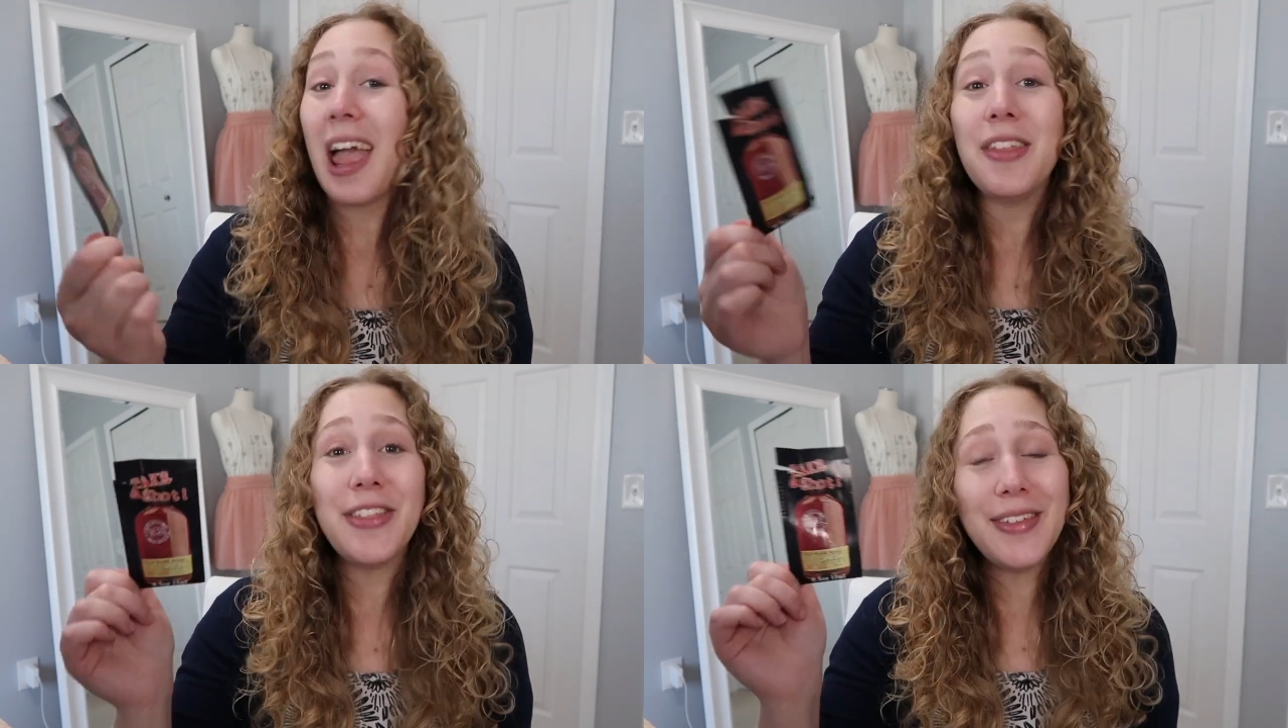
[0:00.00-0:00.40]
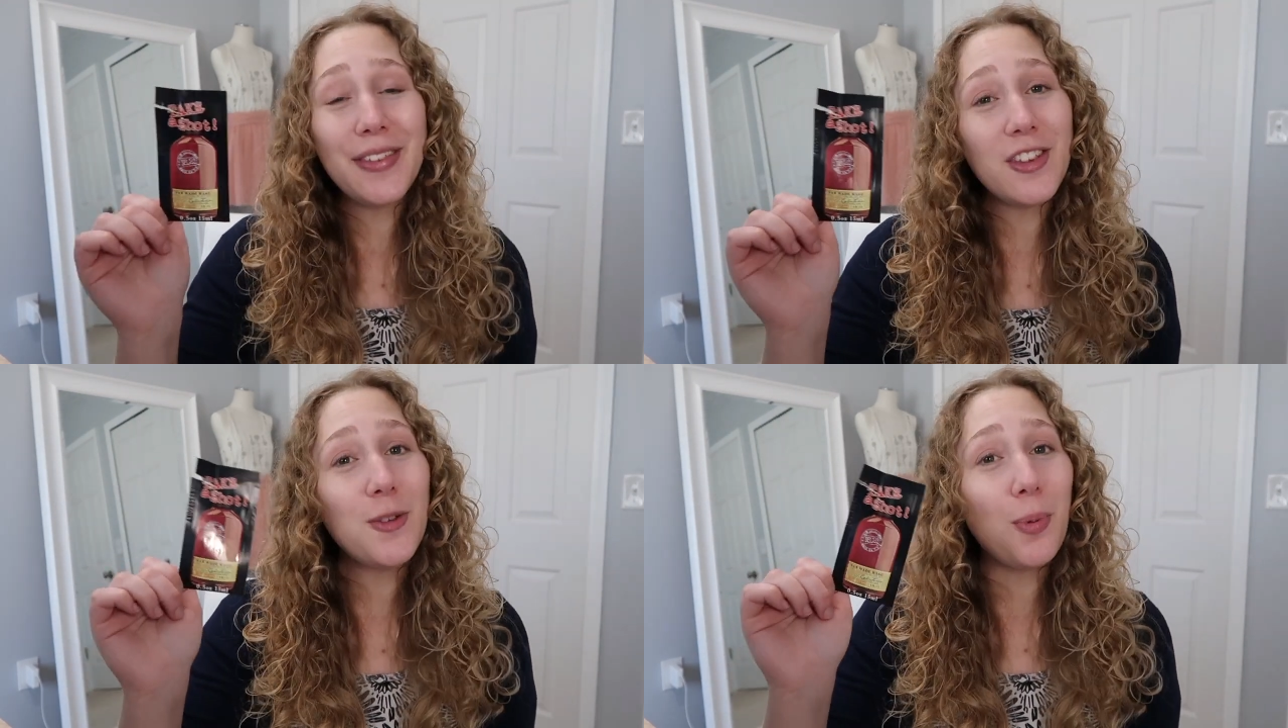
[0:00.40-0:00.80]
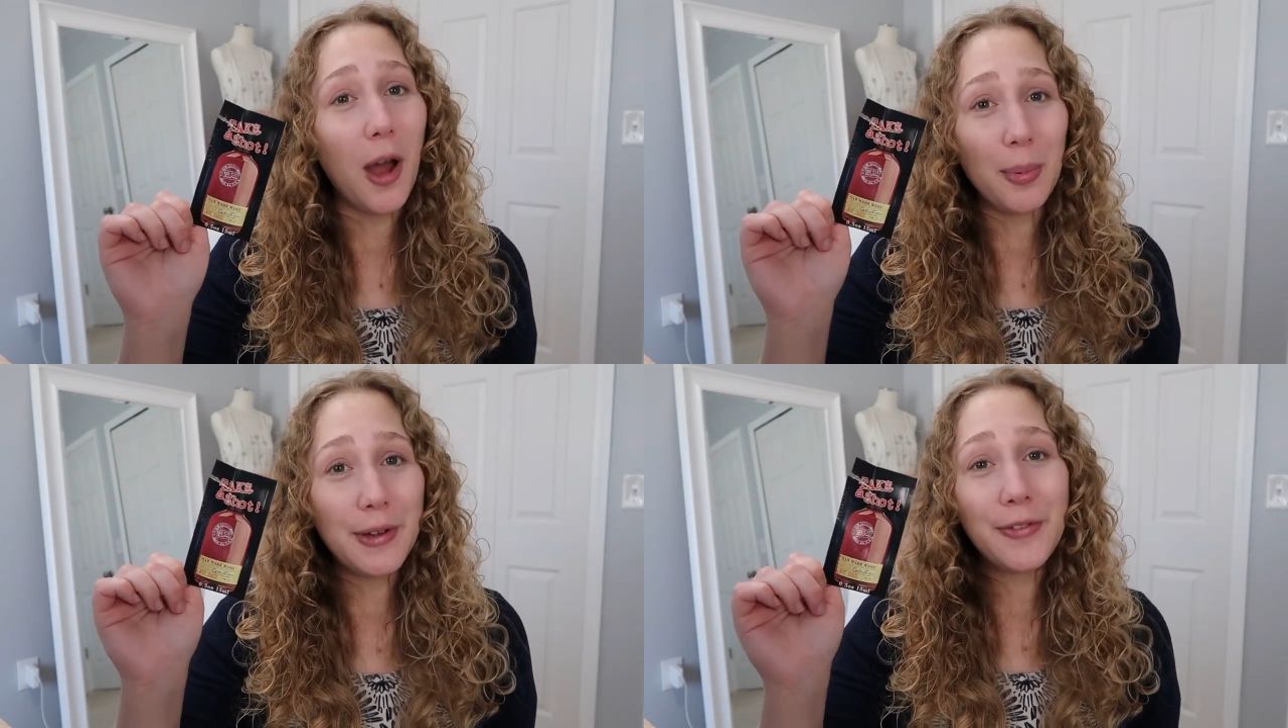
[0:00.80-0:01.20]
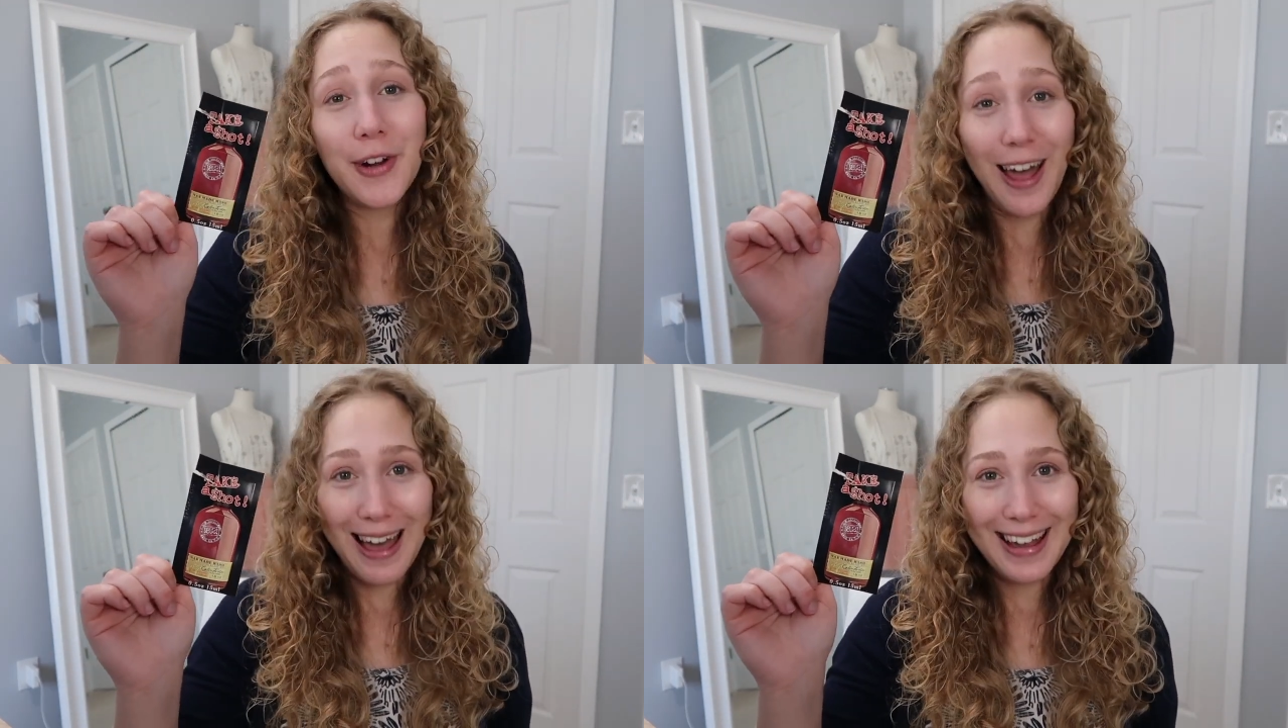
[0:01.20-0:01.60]
I think this is probably for
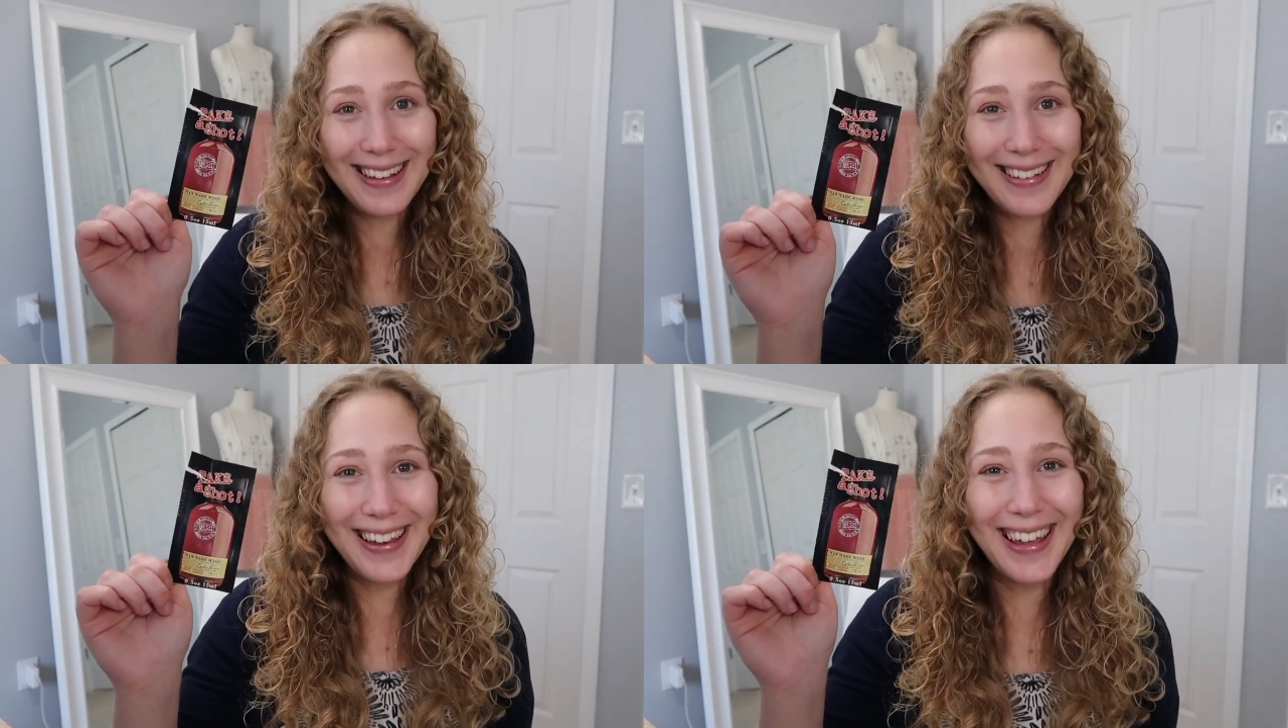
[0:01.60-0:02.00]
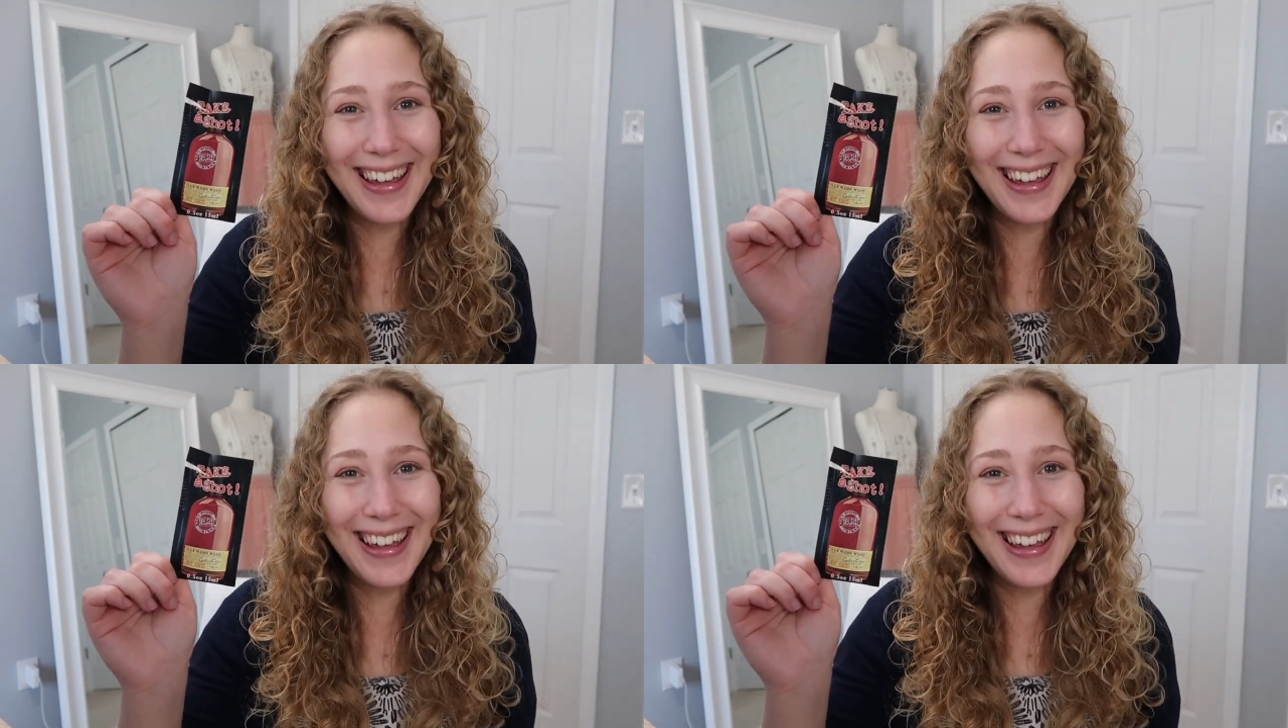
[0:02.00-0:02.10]
guys.